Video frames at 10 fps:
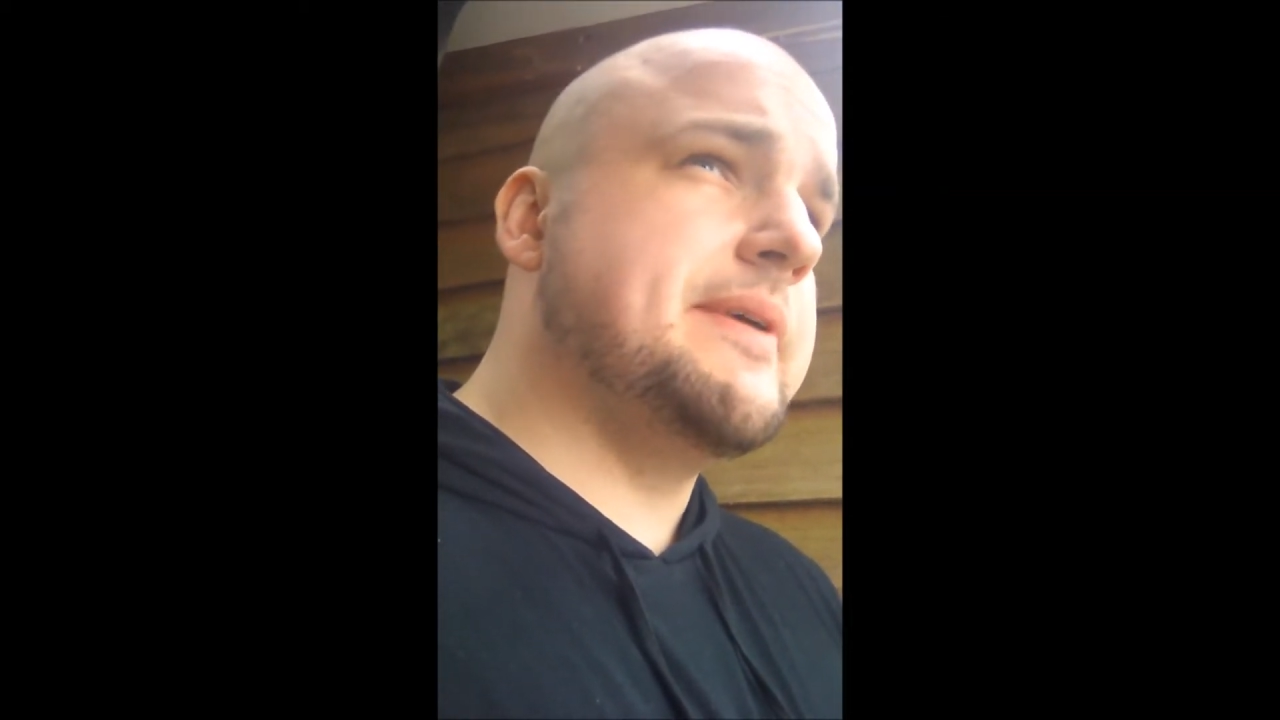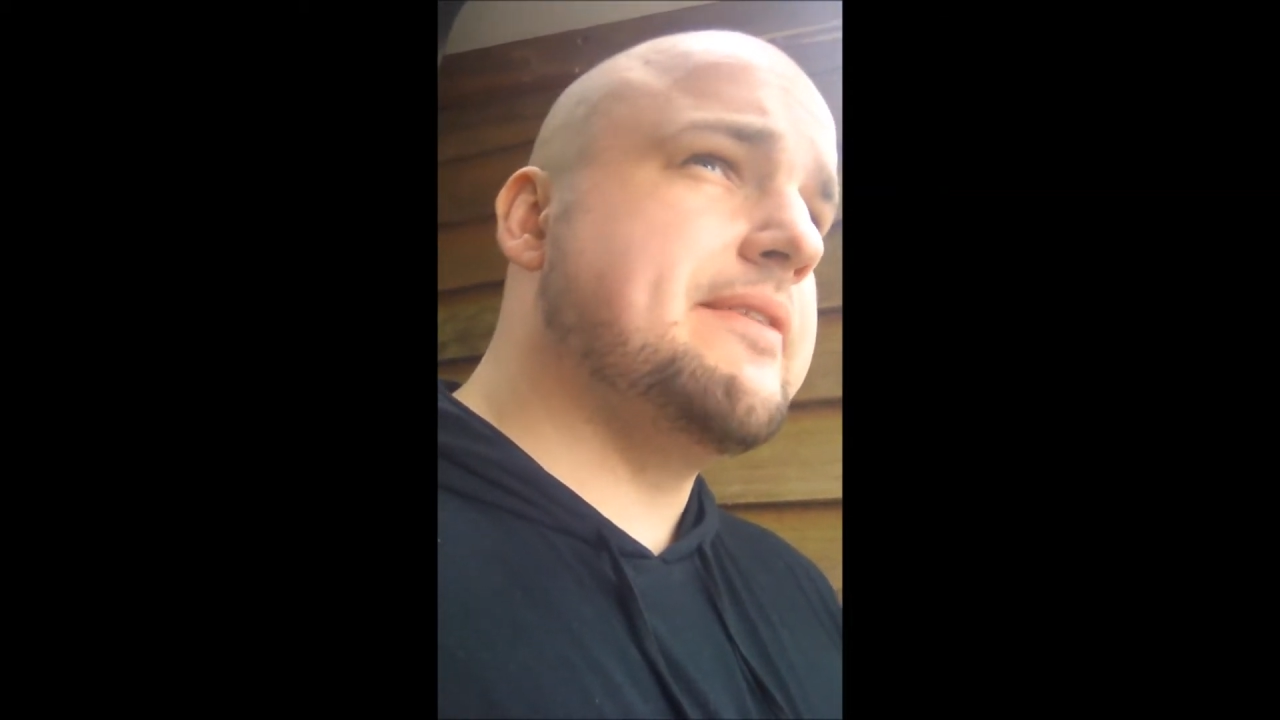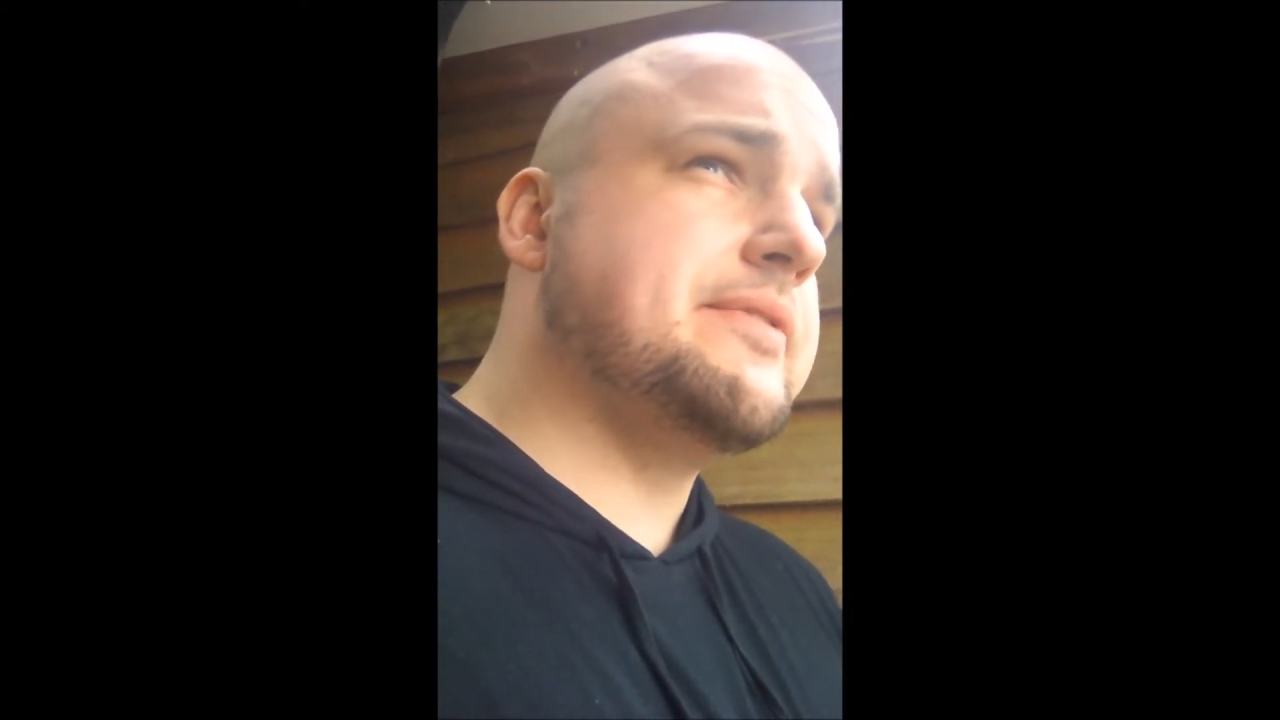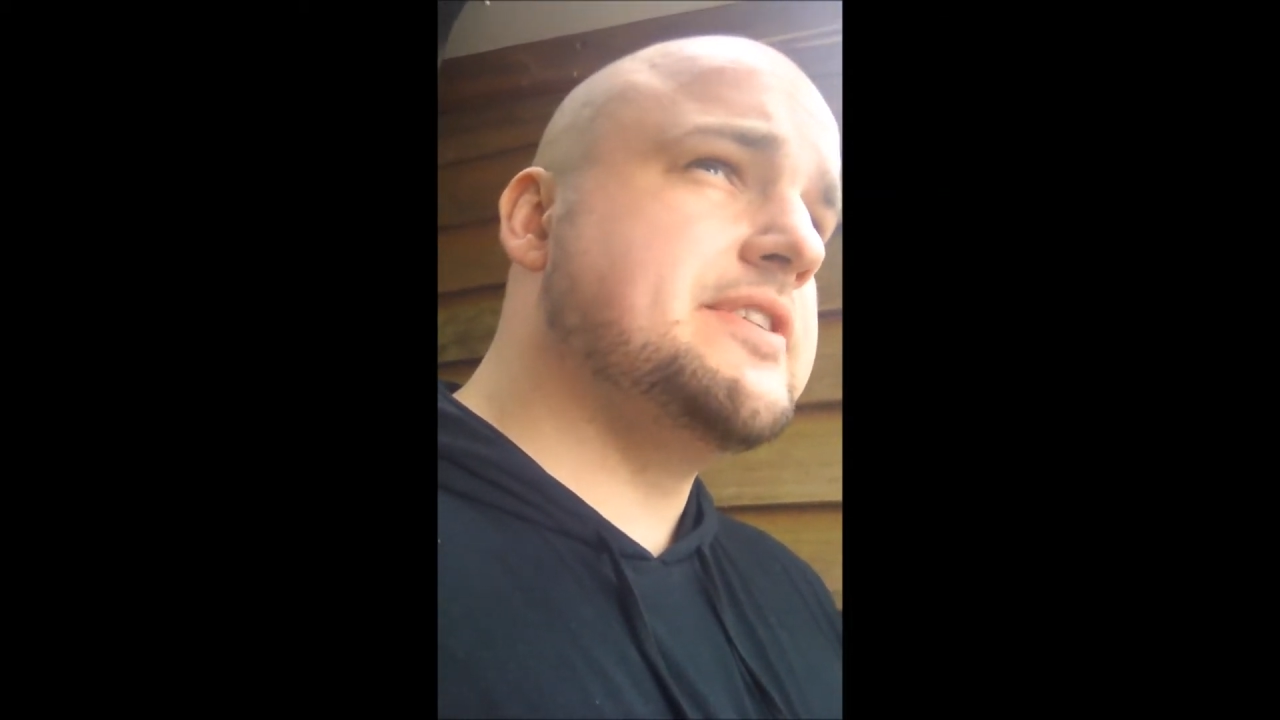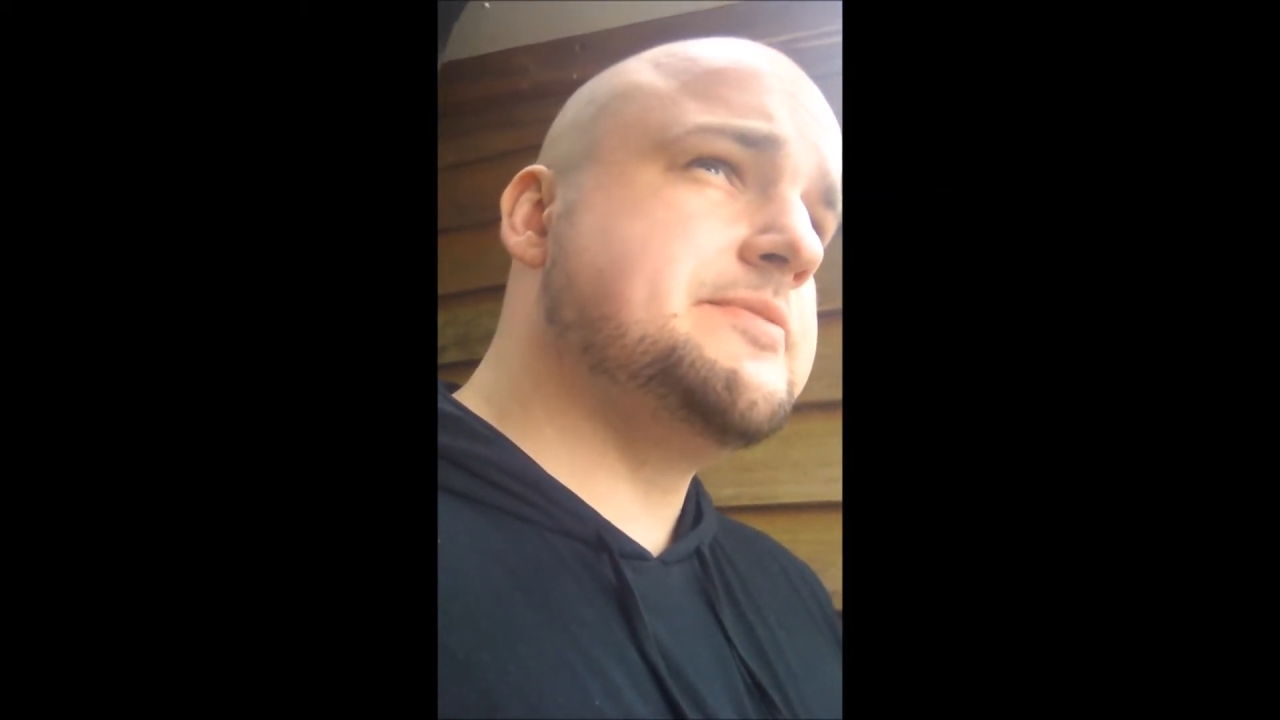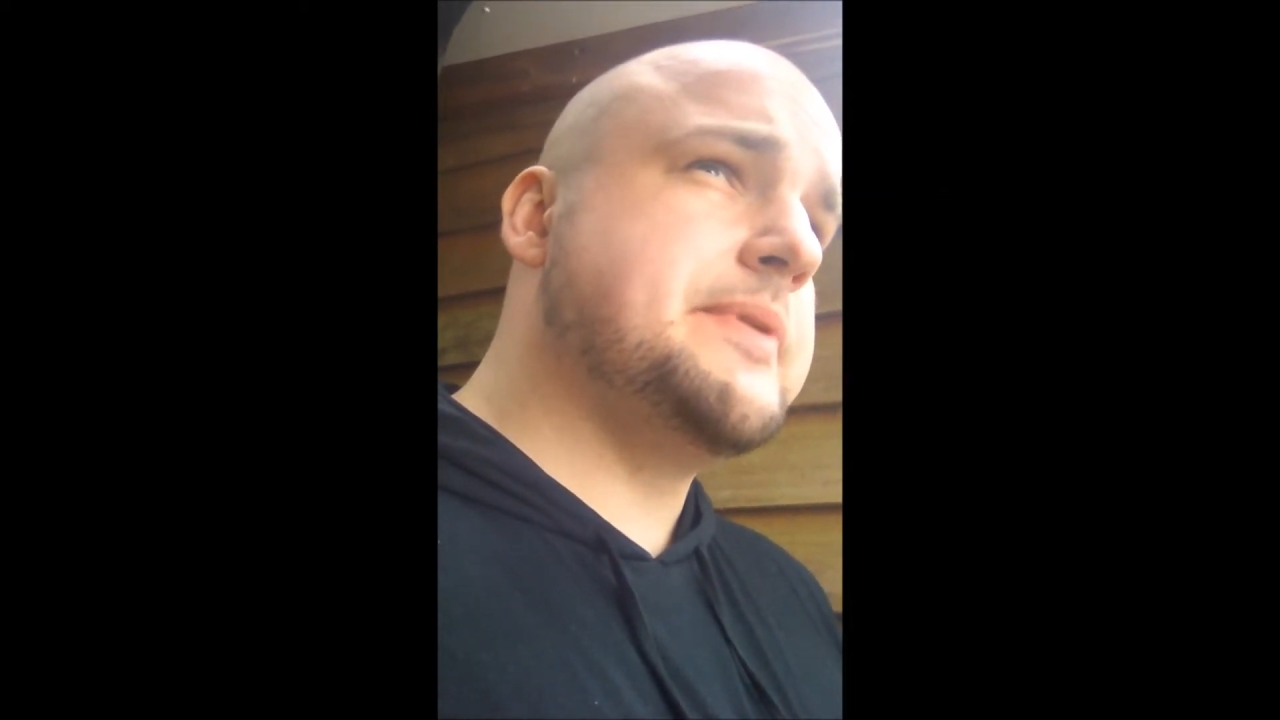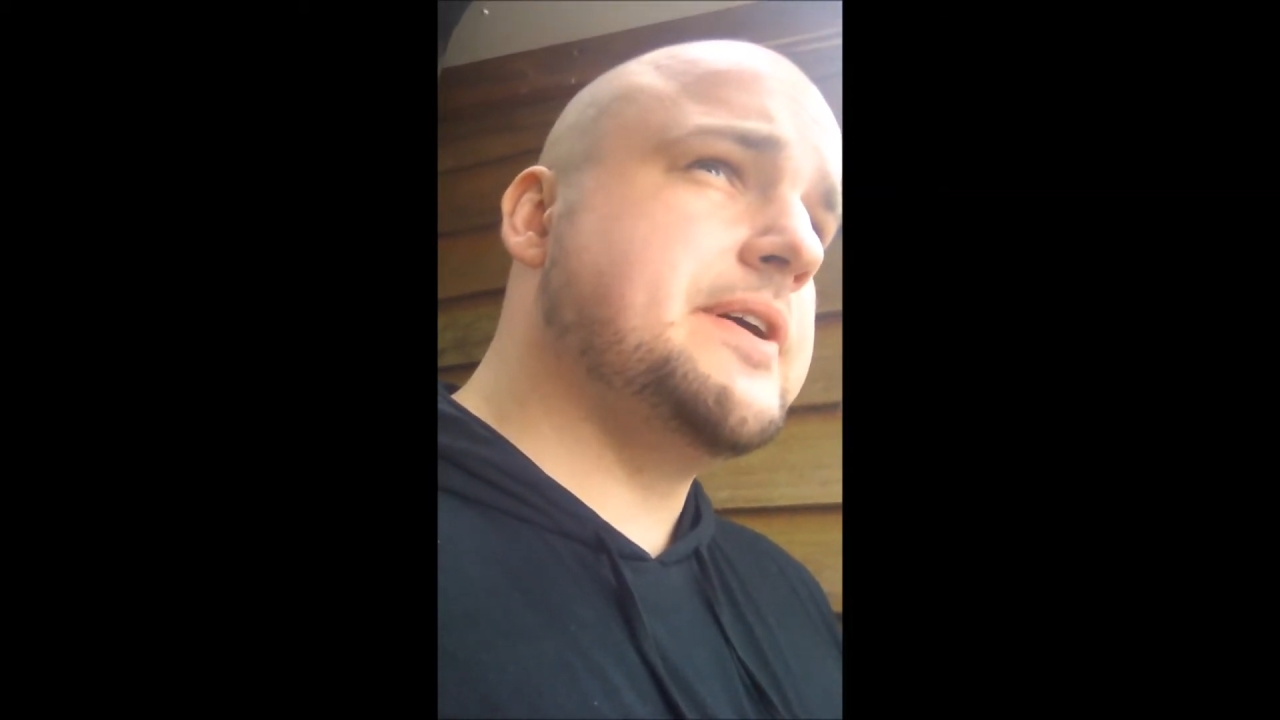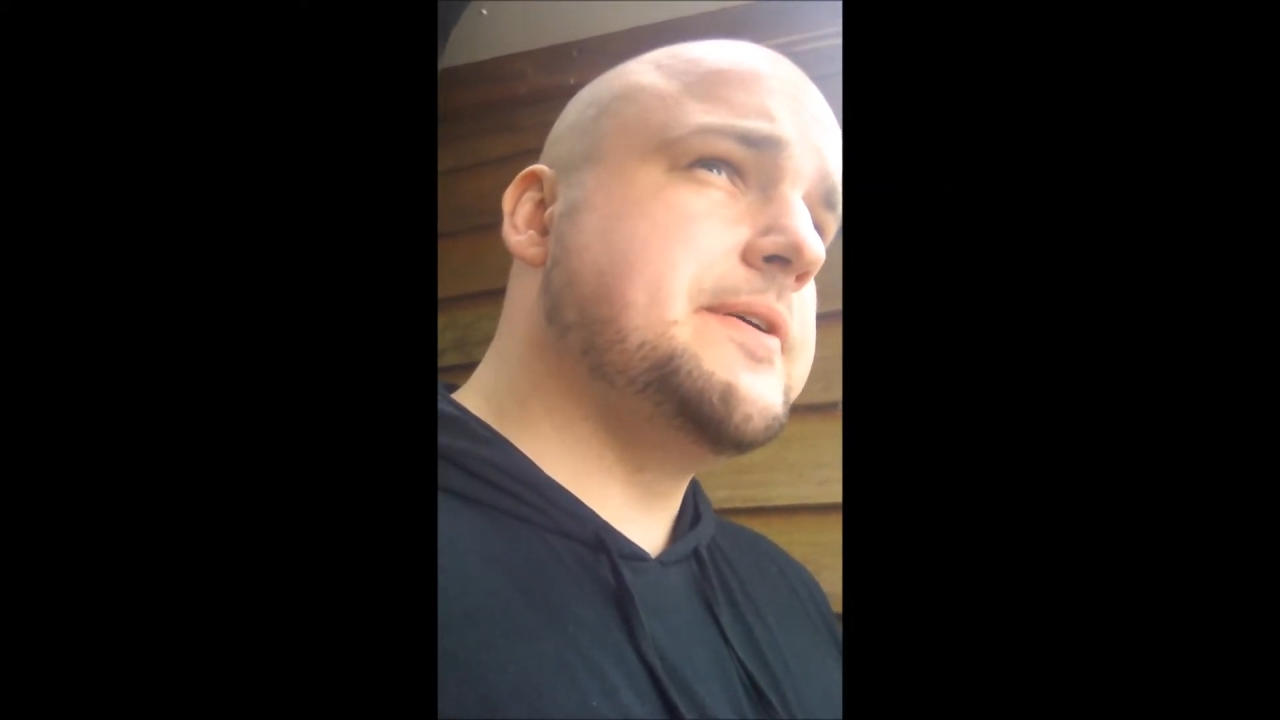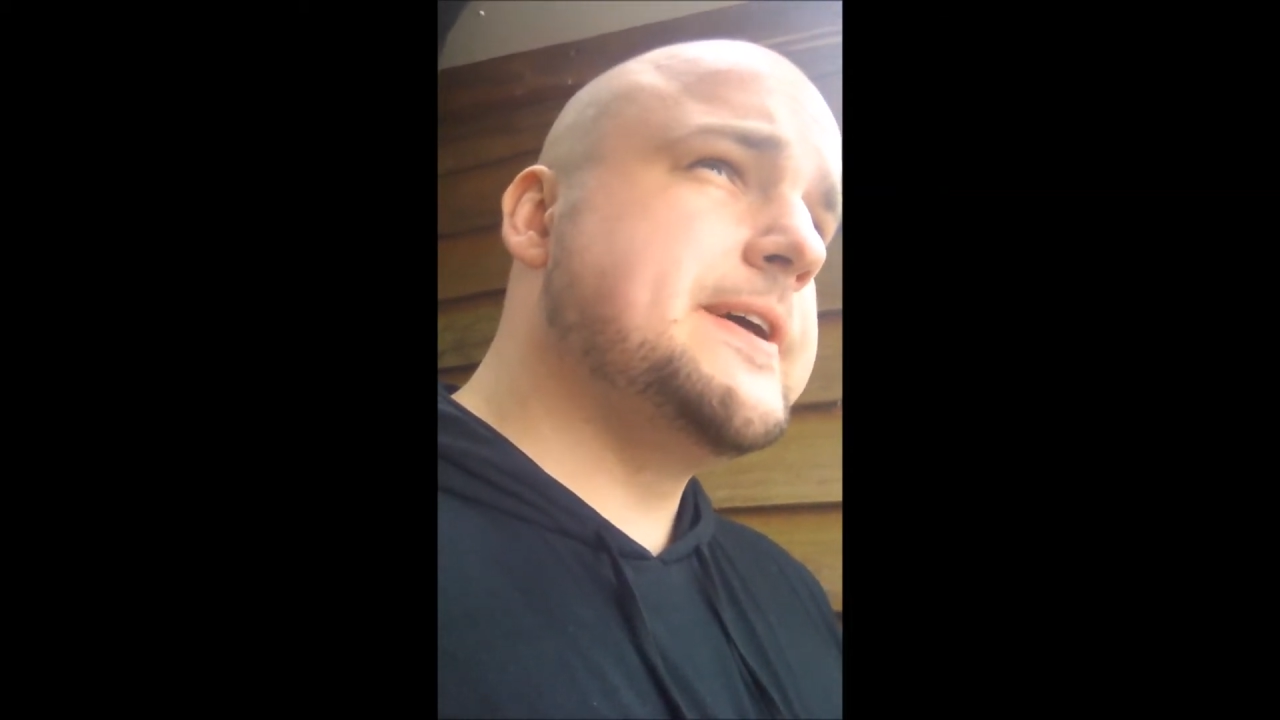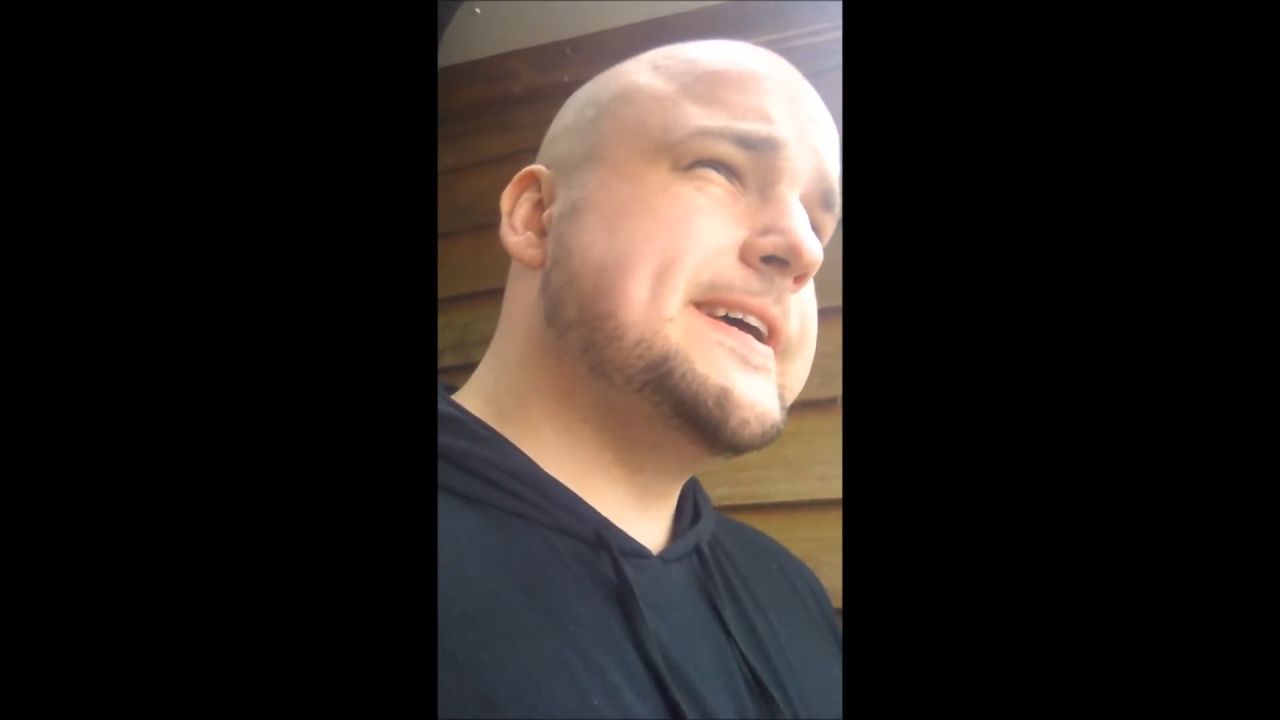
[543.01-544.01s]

about things, but